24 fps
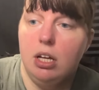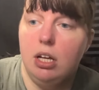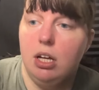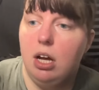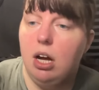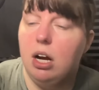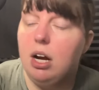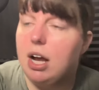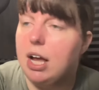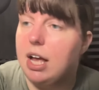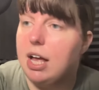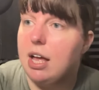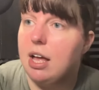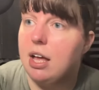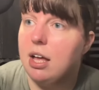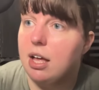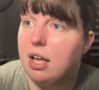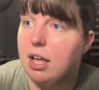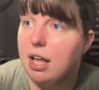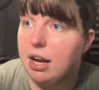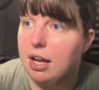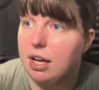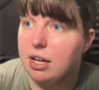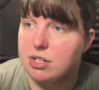All right,
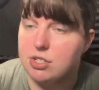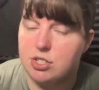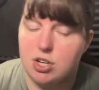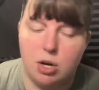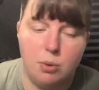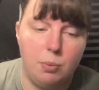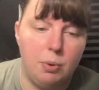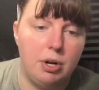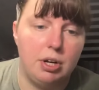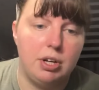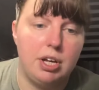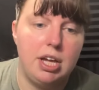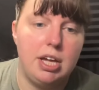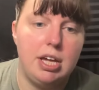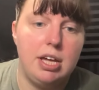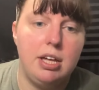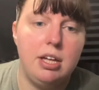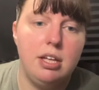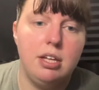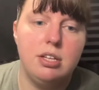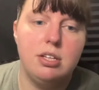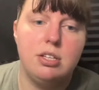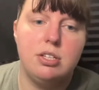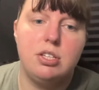and I gotta start working,
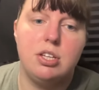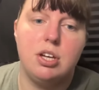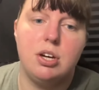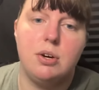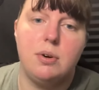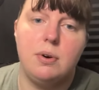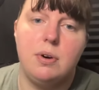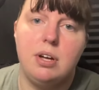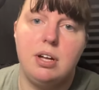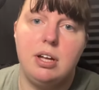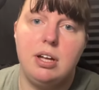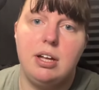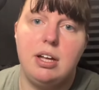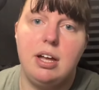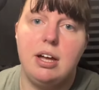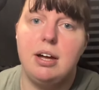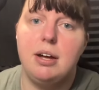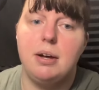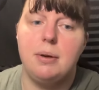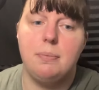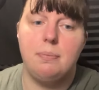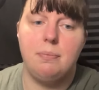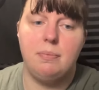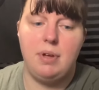so
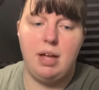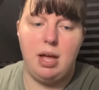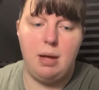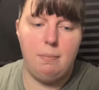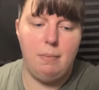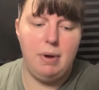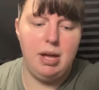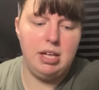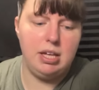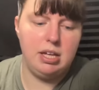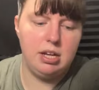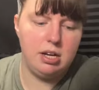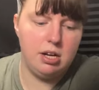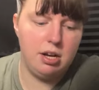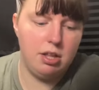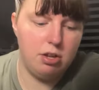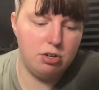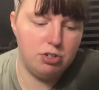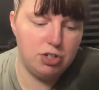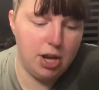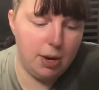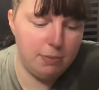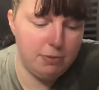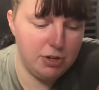um, I might get
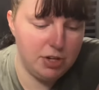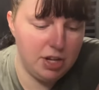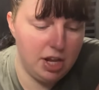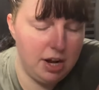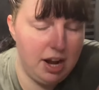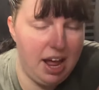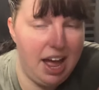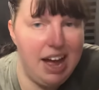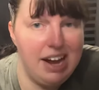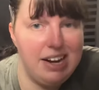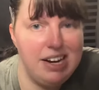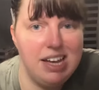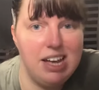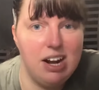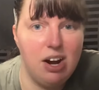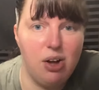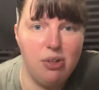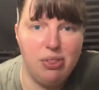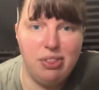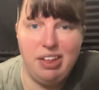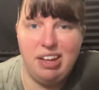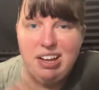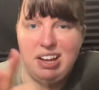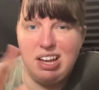another chapter done. I had to get all
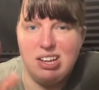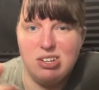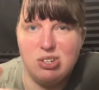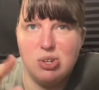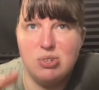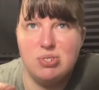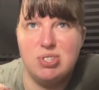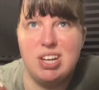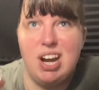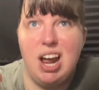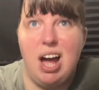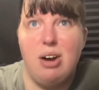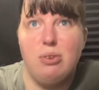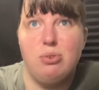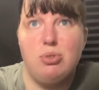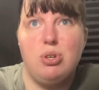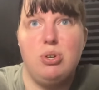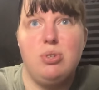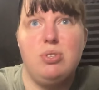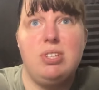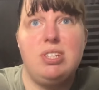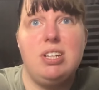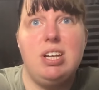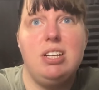the like intros and
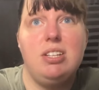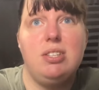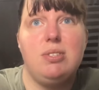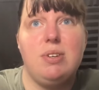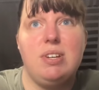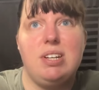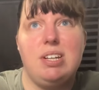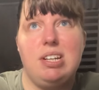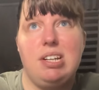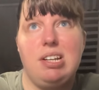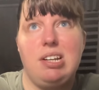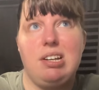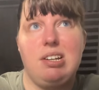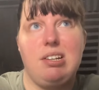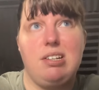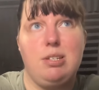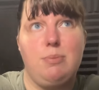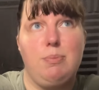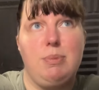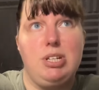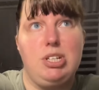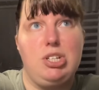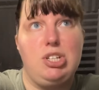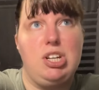outros done, so I didn't get as
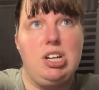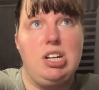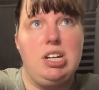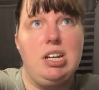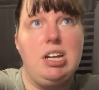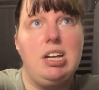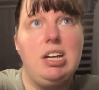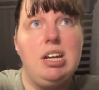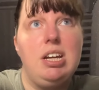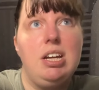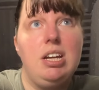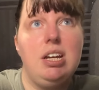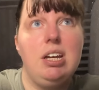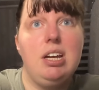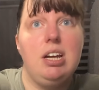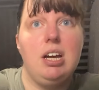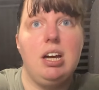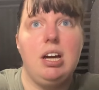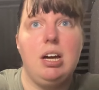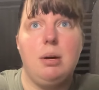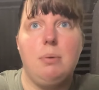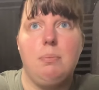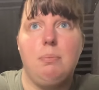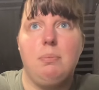much done
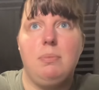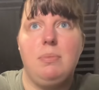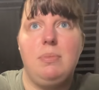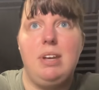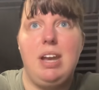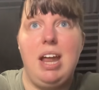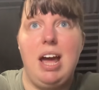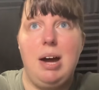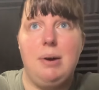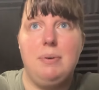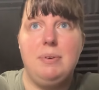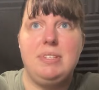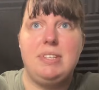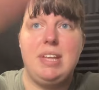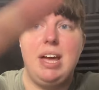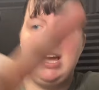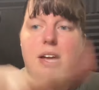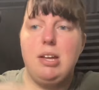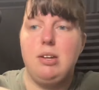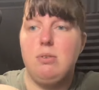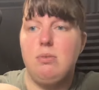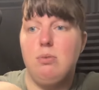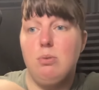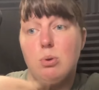um, now as
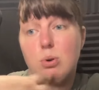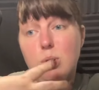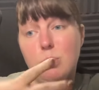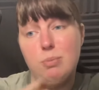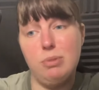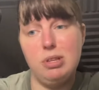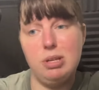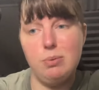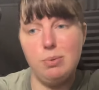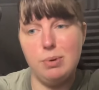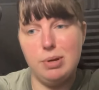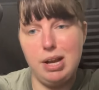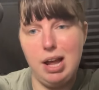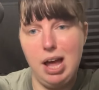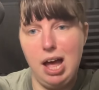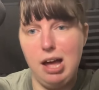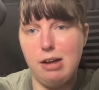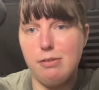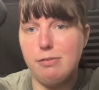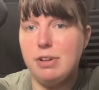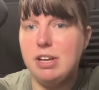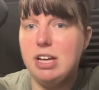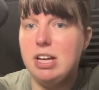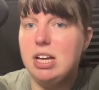I normally would
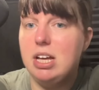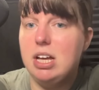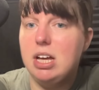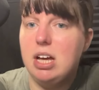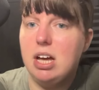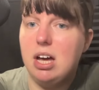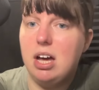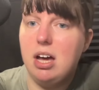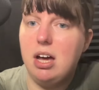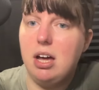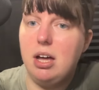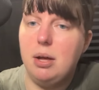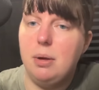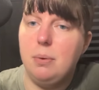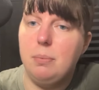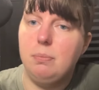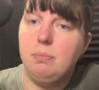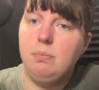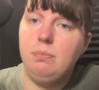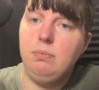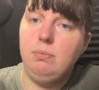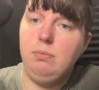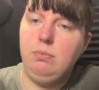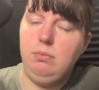have.
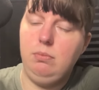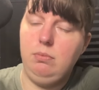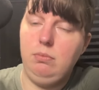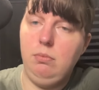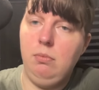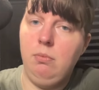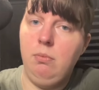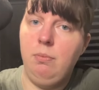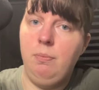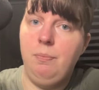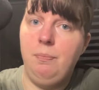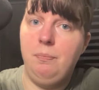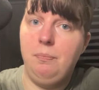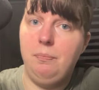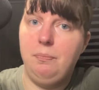Um,